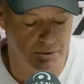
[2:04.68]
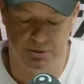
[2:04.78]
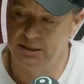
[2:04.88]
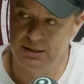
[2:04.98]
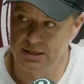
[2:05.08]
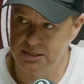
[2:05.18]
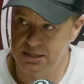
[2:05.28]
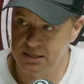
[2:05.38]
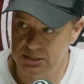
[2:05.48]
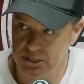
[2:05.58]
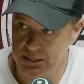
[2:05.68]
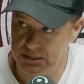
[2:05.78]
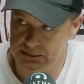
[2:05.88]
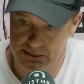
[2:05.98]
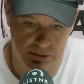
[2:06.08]
and a belting at the
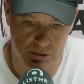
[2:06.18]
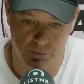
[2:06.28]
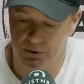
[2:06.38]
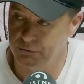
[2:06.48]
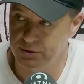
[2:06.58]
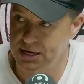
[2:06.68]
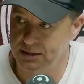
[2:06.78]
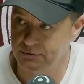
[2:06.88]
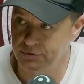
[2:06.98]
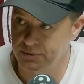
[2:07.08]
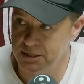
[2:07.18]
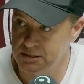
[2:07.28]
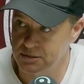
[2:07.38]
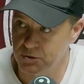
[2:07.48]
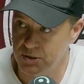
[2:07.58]
SCG. Guys, what have we taken
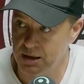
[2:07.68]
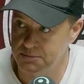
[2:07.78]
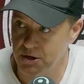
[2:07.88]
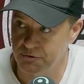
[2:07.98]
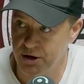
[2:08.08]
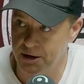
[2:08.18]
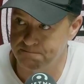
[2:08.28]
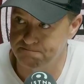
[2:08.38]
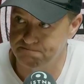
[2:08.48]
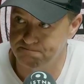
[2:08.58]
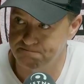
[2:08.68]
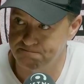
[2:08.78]
from these 2 games so far?